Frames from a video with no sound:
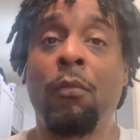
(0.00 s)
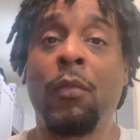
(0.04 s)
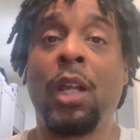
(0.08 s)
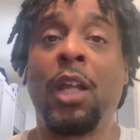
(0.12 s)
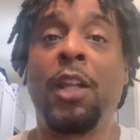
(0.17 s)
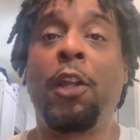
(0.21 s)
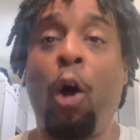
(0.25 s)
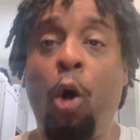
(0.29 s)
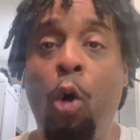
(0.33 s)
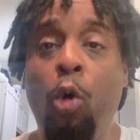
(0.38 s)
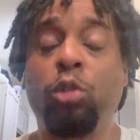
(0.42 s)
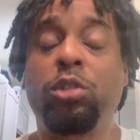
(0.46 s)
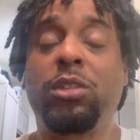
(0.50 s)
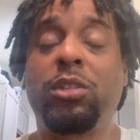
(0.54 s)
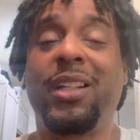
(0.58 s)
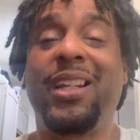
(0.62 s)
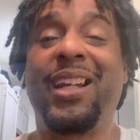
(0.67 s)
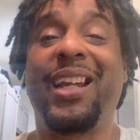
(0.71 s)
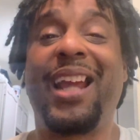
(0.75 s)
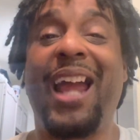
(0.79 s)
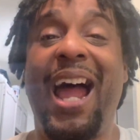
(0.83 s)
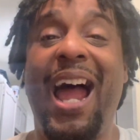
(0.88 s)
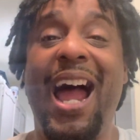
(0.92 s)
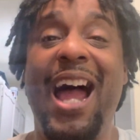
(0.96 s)
Those are the
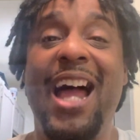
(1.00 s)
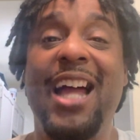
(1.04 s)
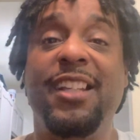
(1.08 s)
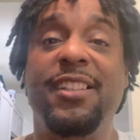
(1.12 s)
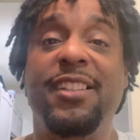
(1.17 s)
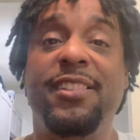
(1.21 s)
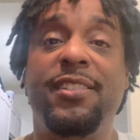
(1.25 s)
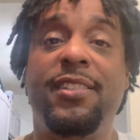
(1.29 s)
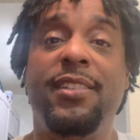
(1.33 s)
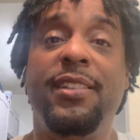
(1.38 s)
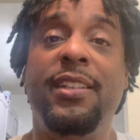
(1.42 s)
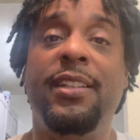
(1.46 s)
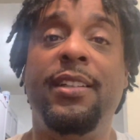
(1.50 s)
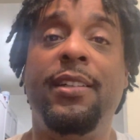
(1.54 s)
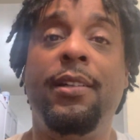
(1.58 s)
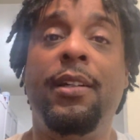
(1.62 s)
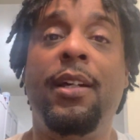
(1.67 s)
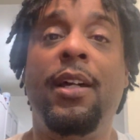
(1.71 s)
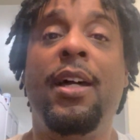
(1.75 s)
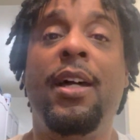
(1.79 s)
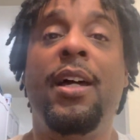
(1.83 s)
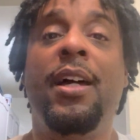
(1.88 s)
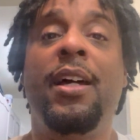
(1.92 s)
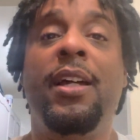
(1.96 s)
guys
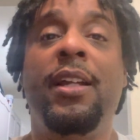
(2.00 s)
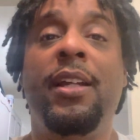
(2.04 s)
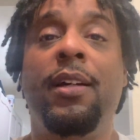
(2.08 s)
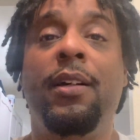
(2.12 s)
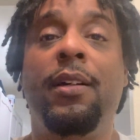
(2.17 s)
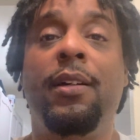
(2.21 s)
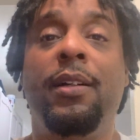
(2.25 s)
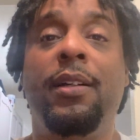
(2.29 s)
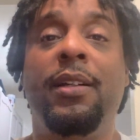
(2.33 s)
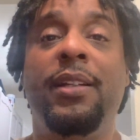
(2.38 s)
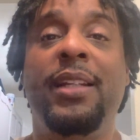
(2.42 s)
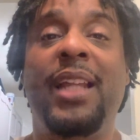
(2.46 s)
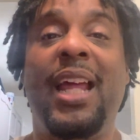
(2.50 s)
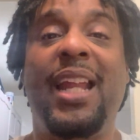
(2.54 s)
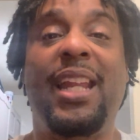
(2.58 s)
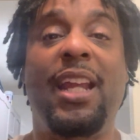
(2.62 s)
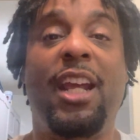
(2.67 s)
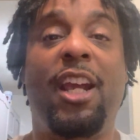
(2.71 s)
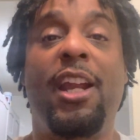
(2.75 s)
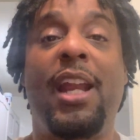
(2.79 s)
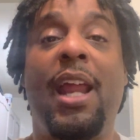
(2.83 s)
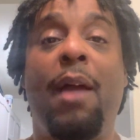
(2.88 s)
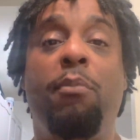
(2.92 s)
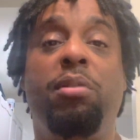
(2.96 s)
that
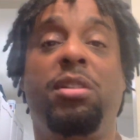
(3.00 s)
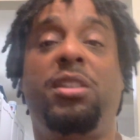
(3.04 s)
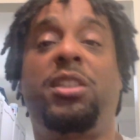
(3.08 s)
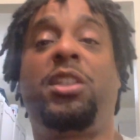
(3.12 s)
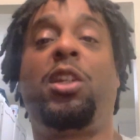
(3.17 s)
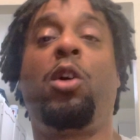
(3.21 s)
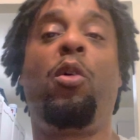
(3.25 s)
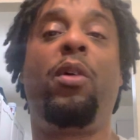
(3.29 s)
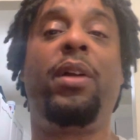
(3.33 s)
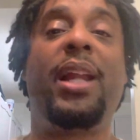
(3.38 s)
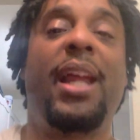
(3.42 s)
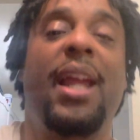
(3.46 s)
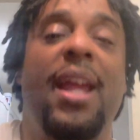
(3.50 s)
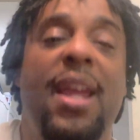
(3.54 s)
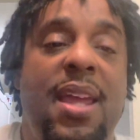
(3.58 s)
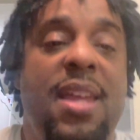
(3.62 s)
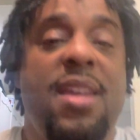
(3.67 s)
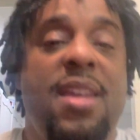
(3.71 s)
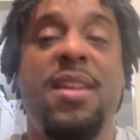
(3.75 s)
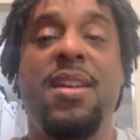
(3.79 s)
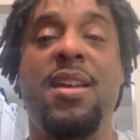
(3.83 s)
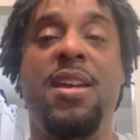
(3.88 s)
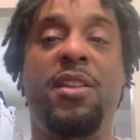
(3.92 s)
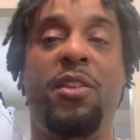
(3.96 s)
they, it was throwing they
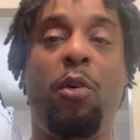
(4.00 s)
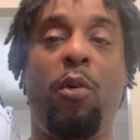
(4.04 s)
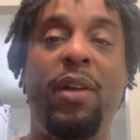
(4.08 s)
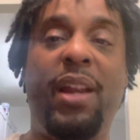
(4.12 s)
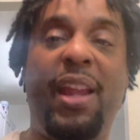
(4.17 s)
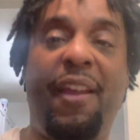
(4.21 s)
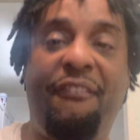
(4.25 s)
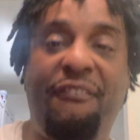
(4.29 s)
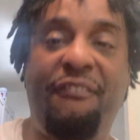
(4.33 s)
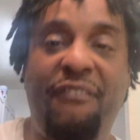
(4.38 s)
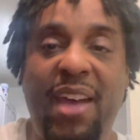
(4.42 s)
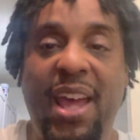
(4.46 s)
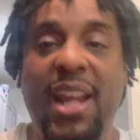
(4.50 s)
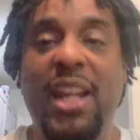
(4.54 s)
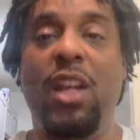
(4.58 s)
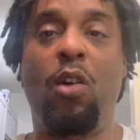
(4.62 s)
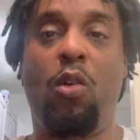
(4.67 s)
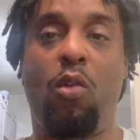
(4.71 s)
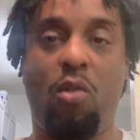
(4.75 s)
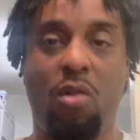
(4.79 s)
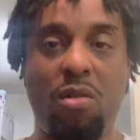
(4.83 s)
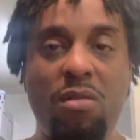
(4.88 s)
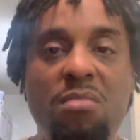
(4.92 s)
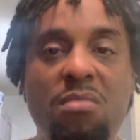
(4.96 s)
throwing their fatty
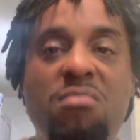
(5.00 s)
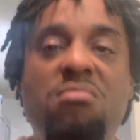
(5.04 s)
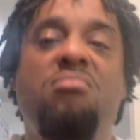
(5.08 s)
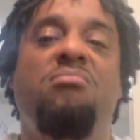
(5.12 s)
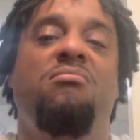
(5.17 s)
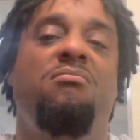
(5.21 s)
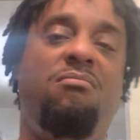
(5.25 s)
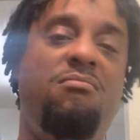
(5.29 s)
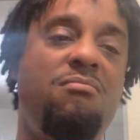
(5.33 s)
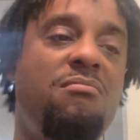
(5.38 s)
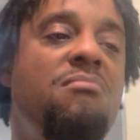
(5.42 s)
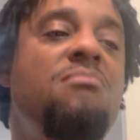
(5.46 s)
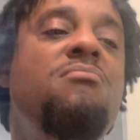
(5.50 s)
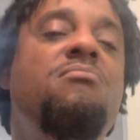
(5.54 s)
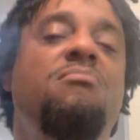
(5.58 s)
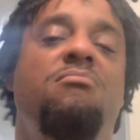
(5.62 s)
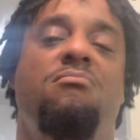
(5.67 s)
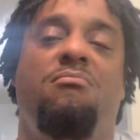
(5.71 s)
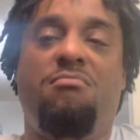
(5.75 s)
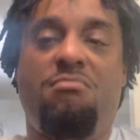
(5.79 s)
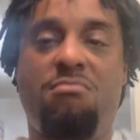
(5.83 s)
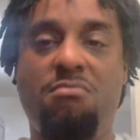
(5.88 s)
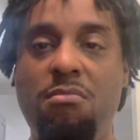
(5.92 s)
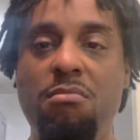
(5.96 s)
on.
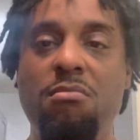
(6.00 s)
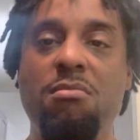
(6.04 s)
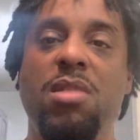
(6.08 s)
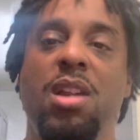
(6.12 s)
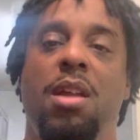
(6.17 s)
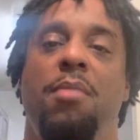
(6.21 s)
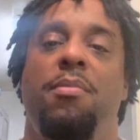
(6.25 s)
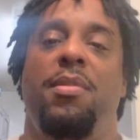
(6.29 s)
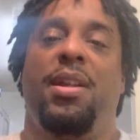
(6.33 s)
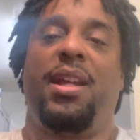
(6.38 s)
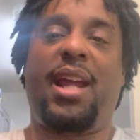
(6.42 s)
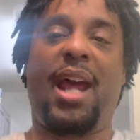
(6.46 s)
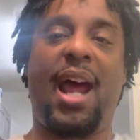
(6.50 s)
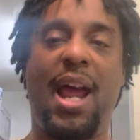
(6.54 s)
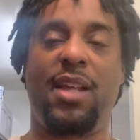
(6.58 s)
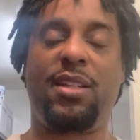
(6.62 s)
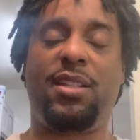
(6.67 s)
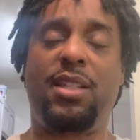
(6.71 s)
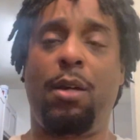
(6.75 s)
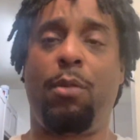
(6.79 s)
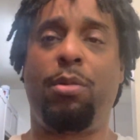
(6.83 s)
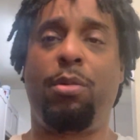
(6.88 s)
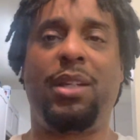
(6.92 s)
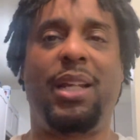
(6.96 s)
Them the guys
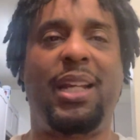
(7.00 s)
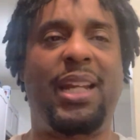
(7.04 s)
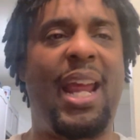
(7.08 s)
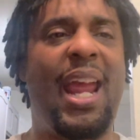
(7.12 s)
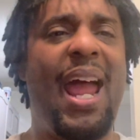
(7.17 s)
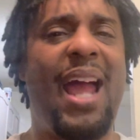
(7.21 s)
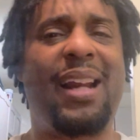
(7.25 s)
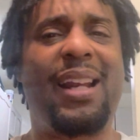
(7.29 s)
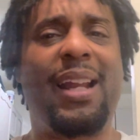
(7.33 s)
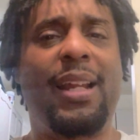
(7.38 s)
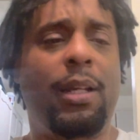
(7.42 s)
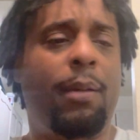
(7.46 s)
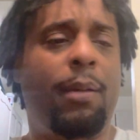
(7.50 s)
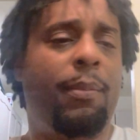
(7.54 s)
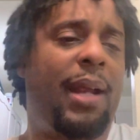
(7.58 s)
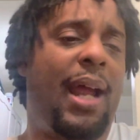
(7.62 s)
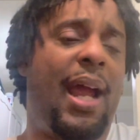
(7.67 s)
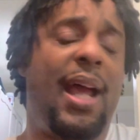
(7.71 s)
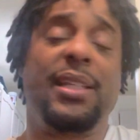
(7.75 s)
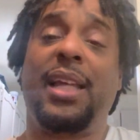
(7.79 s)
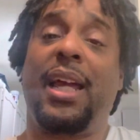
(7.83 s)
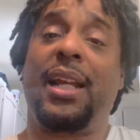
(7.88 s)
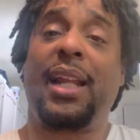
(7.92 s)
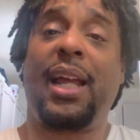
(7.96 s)
that was, and they act like them
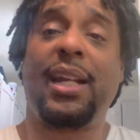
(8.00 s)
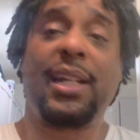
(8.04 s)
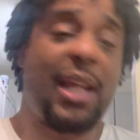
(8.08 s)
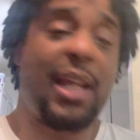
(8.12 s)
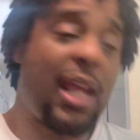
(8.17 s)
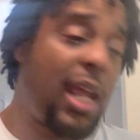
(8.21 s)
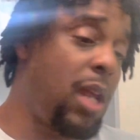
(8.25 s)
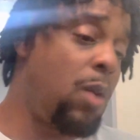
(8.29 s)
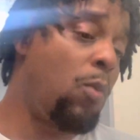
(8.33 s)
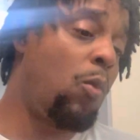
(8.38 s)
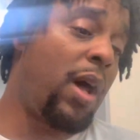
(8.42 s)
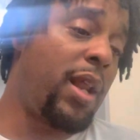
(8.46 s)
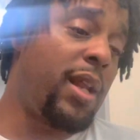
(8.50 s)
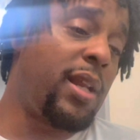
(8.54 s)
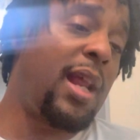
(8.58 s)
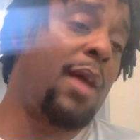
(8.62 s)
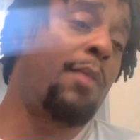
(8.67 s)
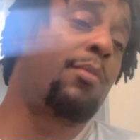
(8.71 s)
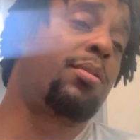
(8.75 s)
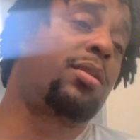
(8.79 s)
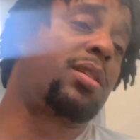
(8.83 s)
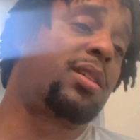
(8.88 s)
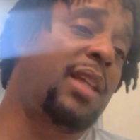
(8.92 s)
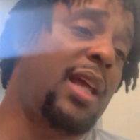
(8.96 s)
guys act like they ain't want it. They
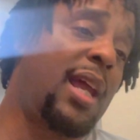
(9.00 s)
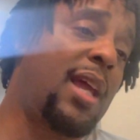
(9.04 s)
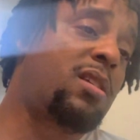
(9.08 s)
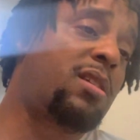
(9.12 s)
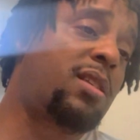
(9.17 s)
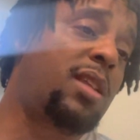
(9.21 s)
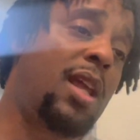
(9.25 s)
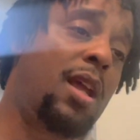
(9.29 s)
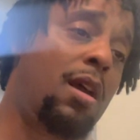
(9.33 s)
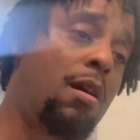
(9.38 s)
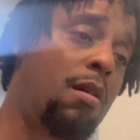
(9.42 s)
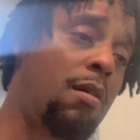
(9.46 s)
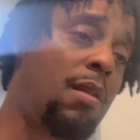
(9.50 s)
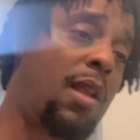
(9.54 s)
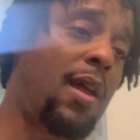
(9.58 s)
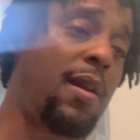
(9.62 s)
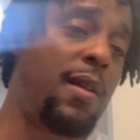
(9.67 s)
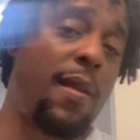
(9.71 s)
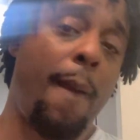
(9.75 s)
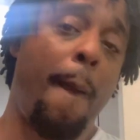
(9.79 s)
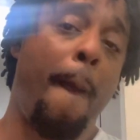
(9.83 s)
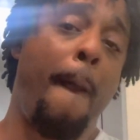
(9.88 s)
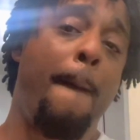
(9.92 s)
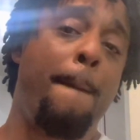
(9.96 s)
was staying still like
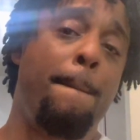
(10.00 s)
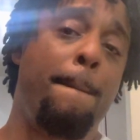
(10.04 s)
this.